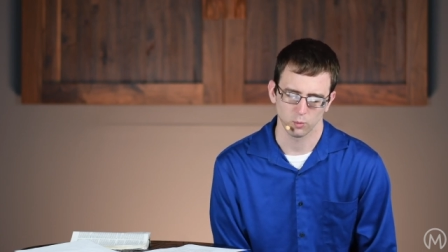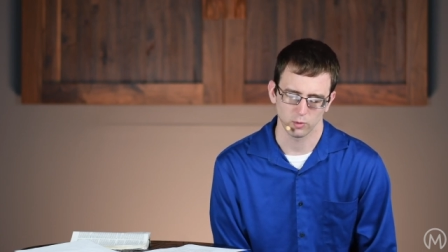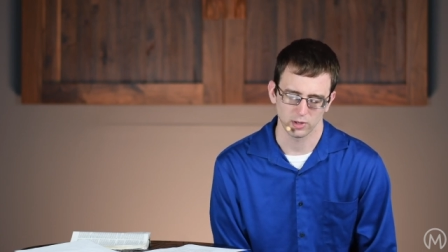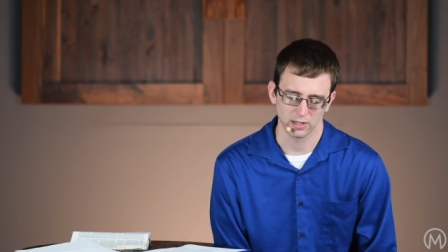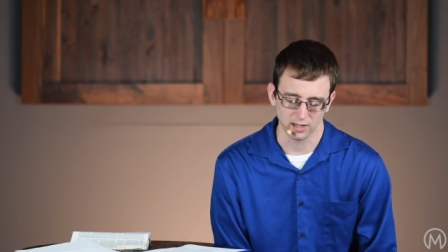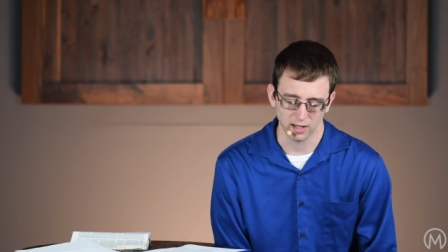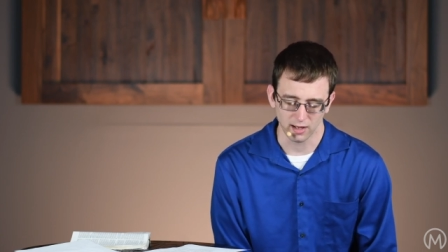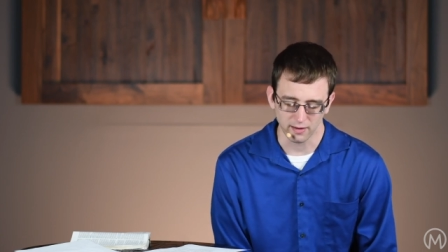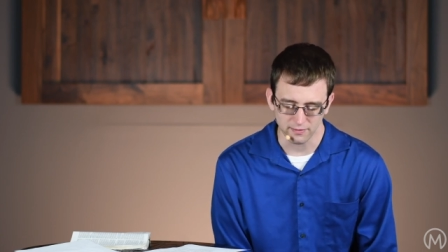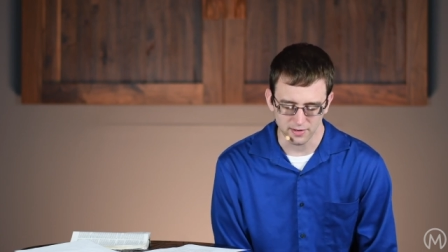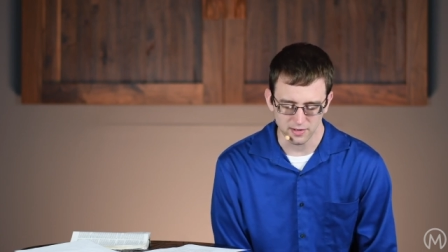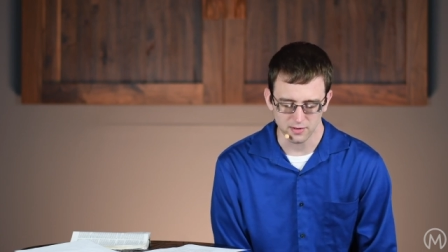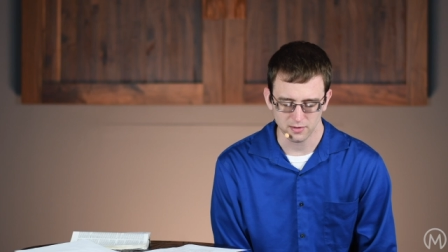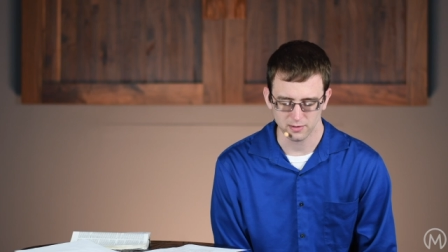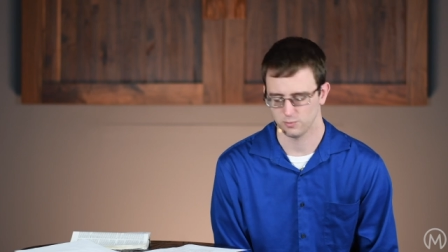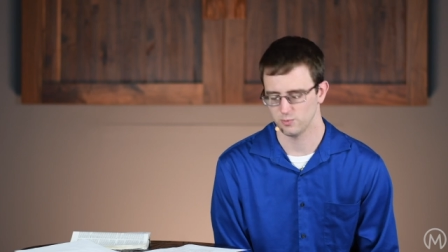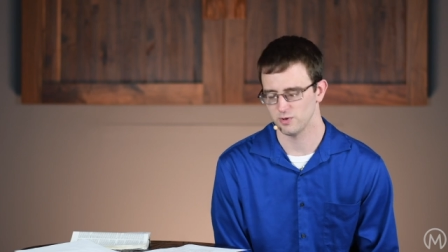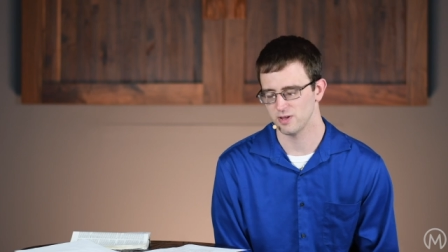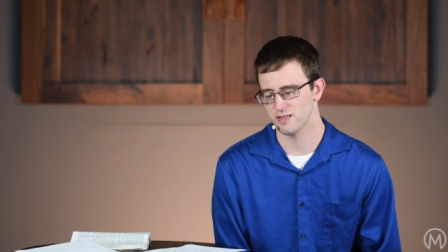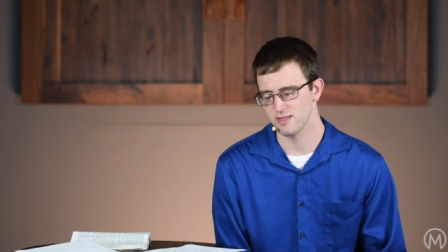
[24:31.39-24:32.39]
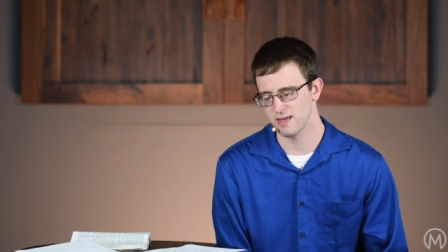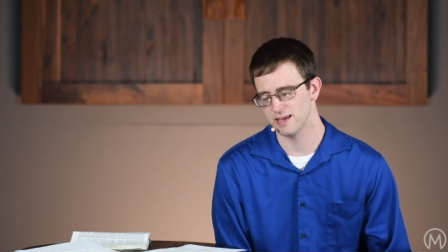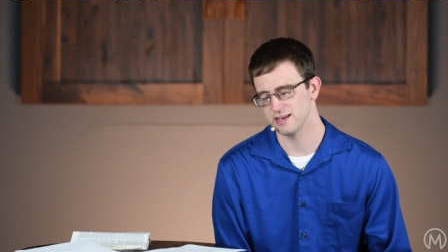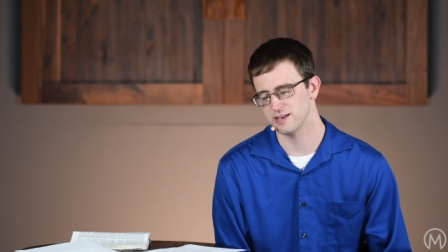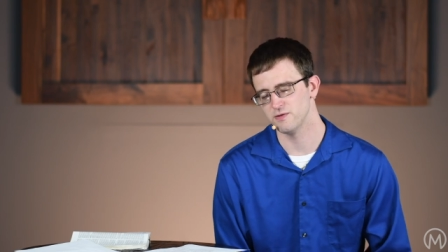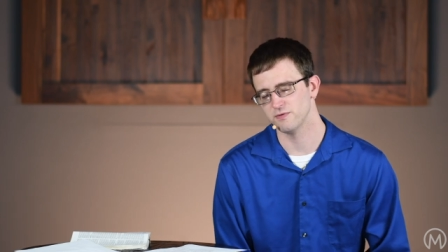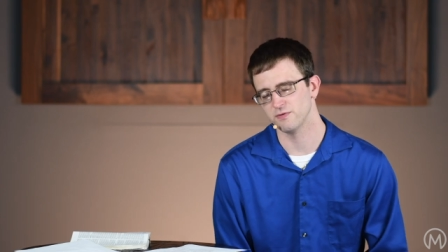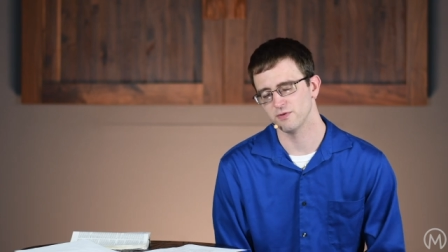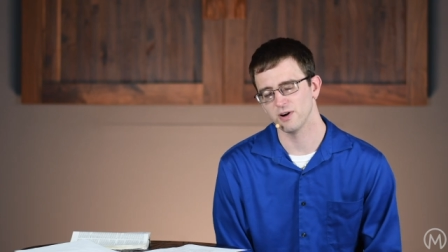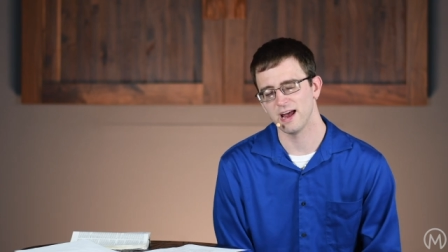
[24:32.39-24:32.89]
We love you and we
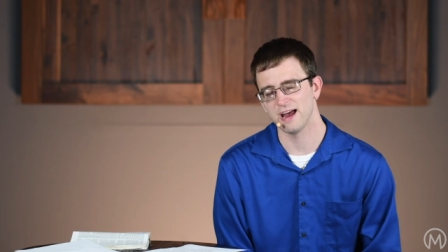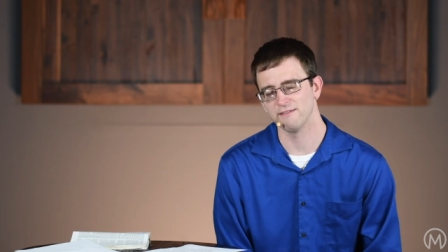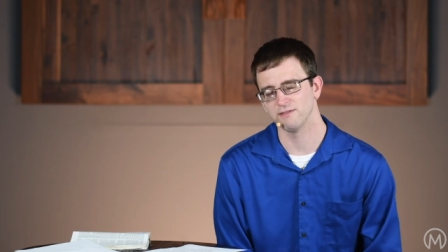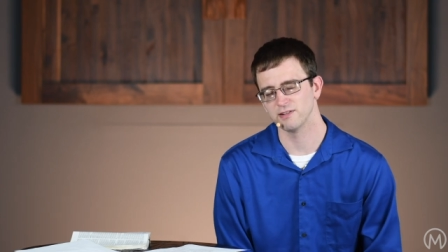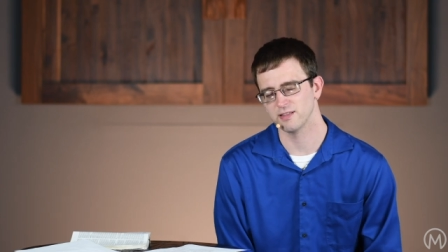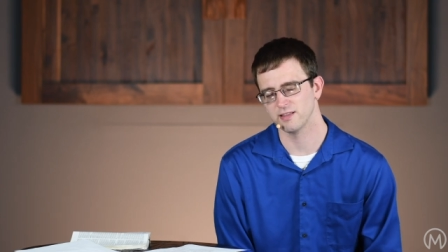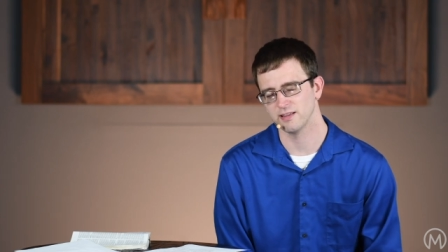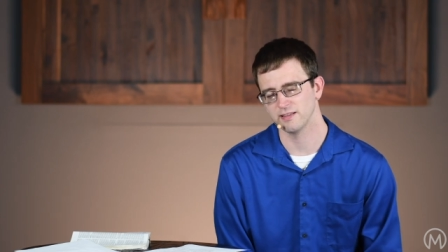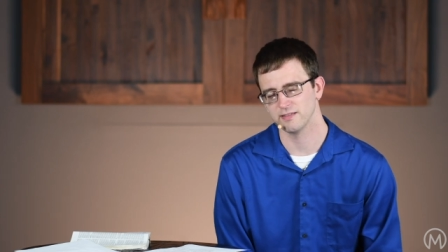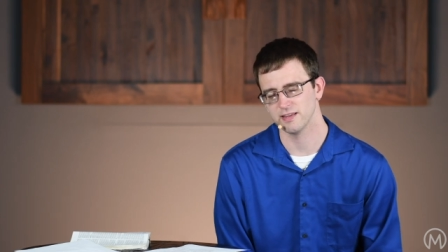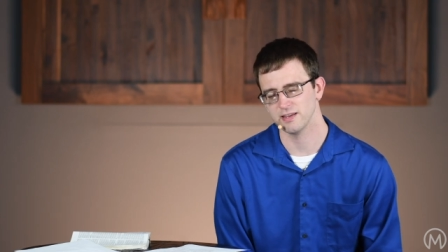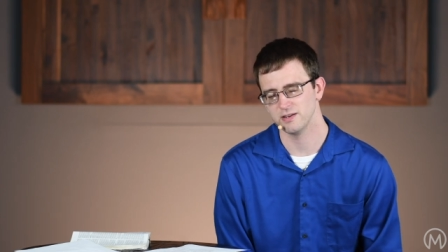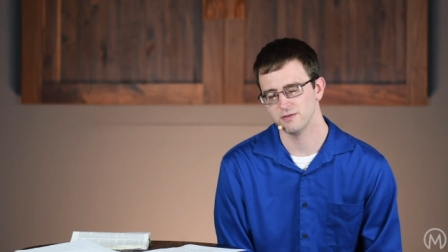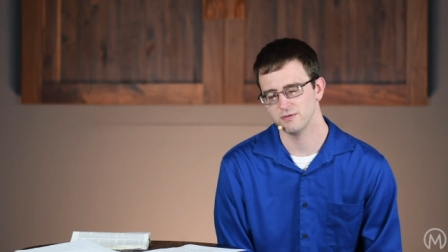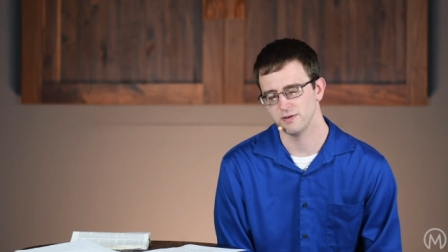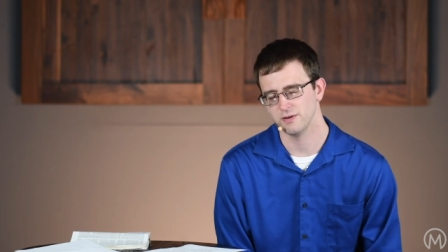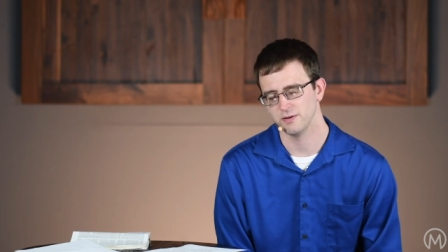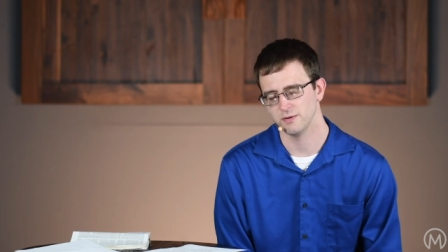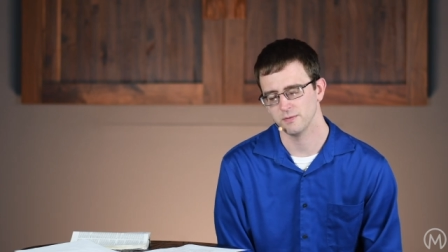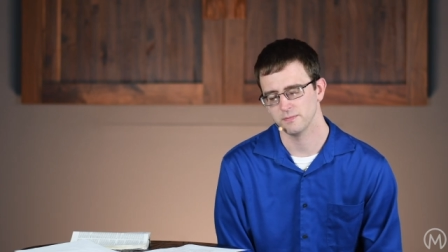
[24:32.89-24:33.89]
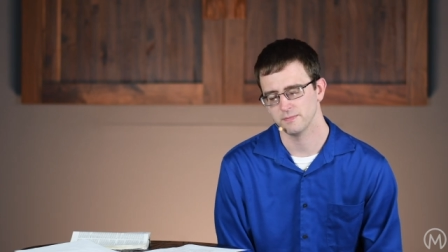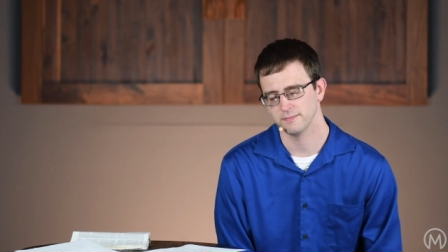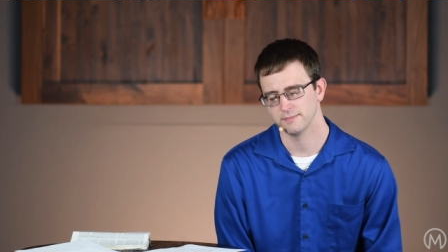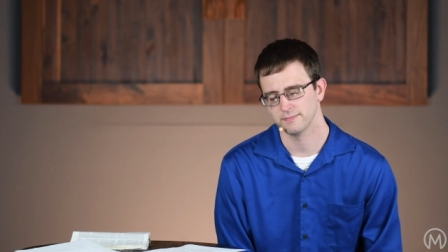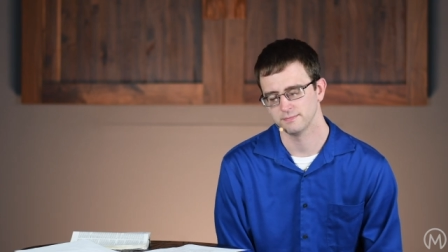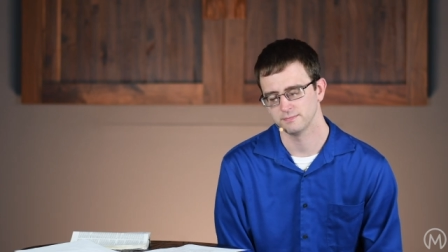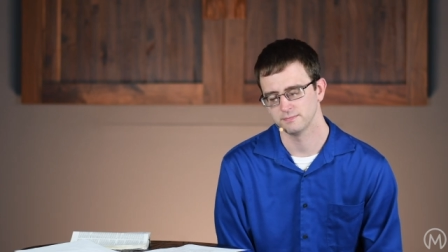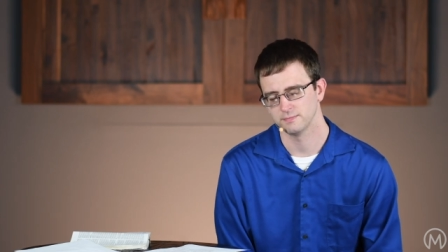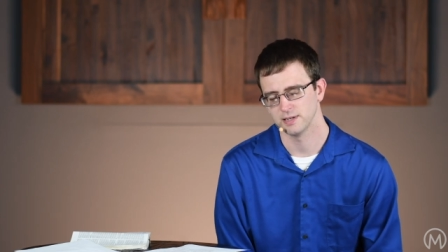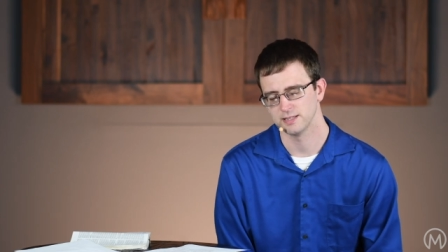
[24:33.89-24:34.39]
thank you for everything that you
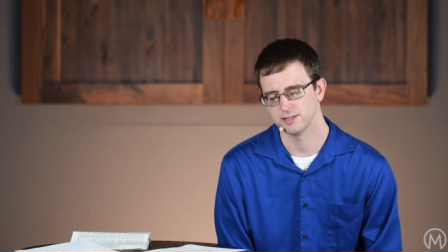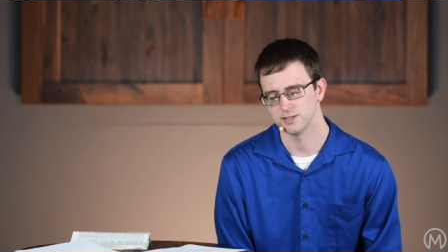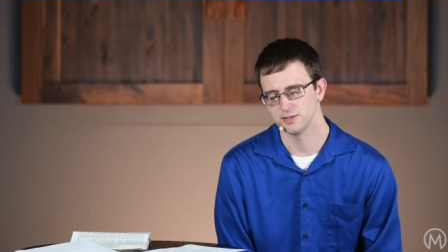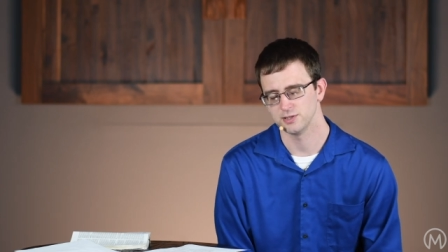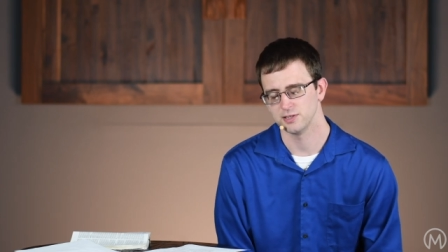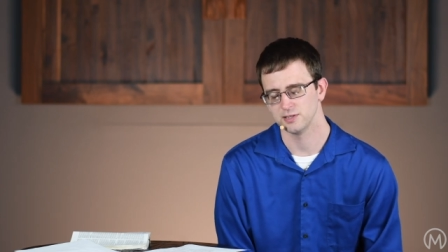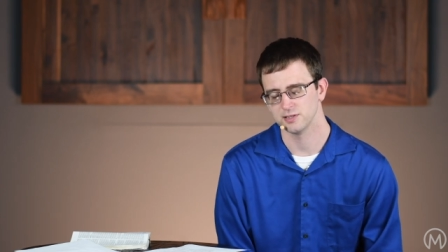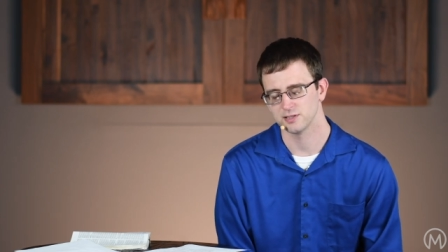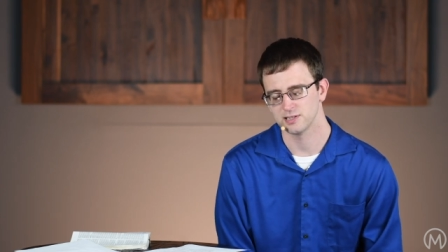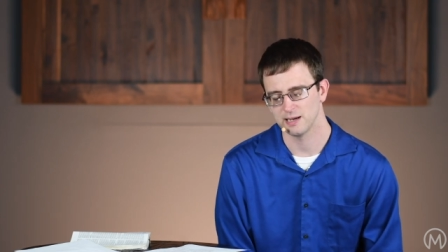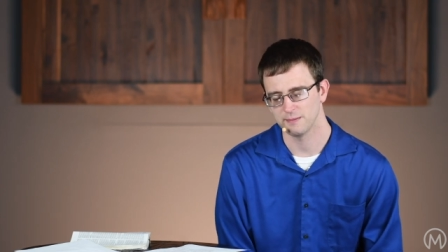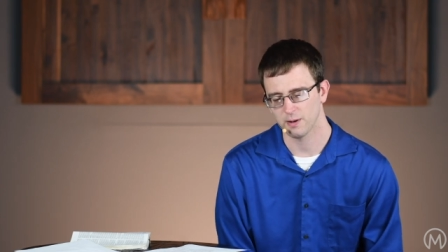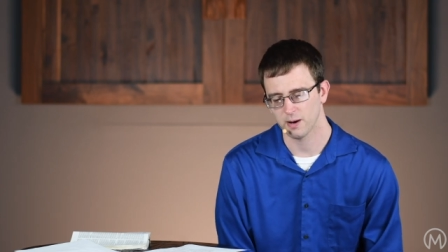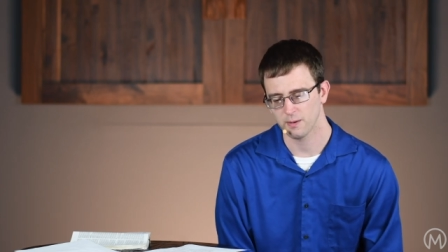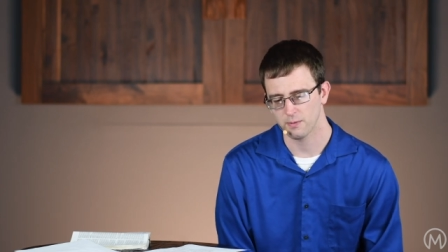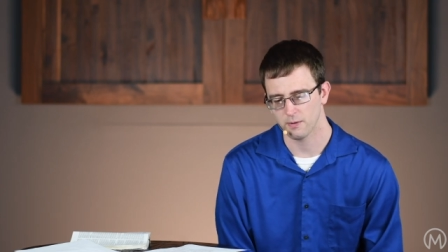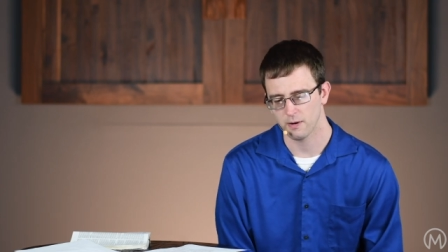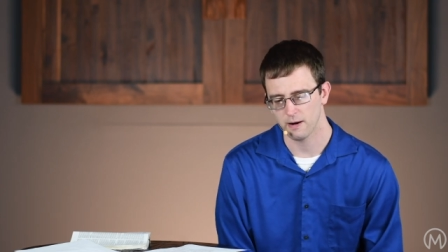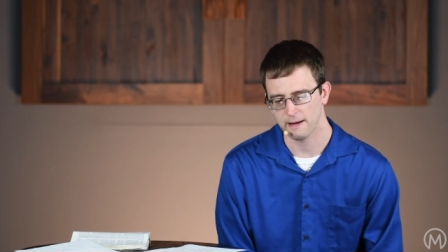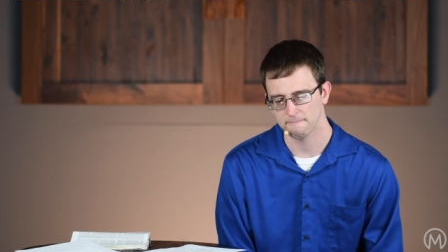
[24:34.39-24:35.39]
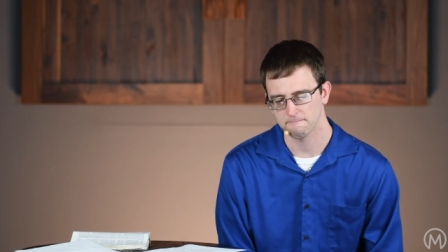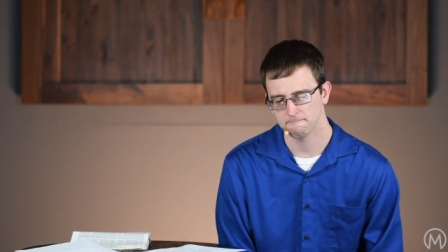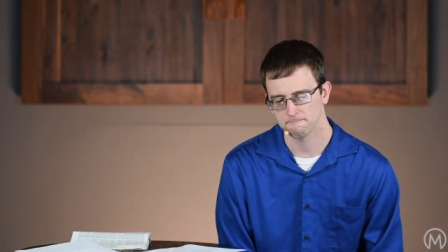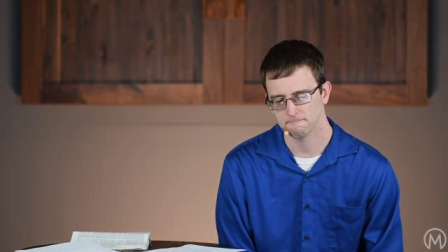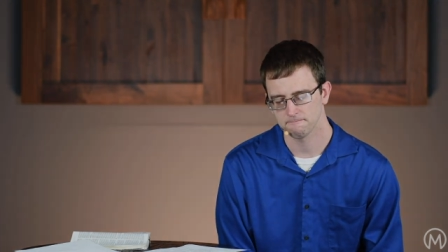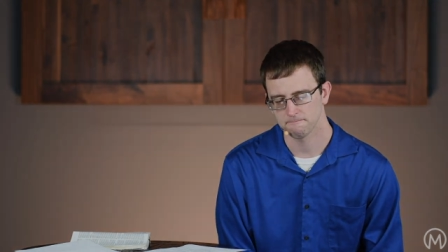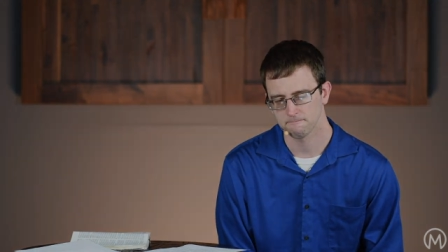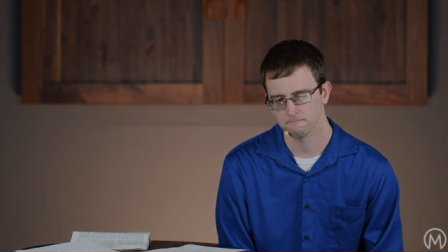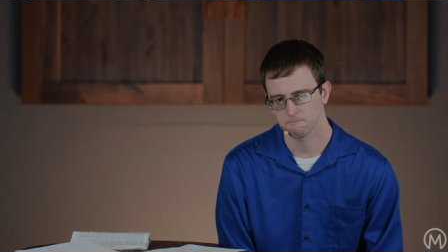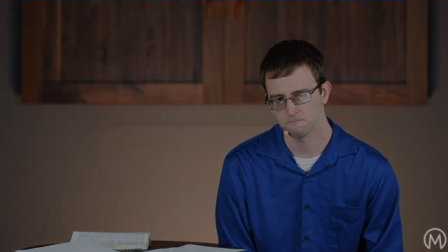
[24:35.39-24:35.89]
do. It's in Jesus' name I pray.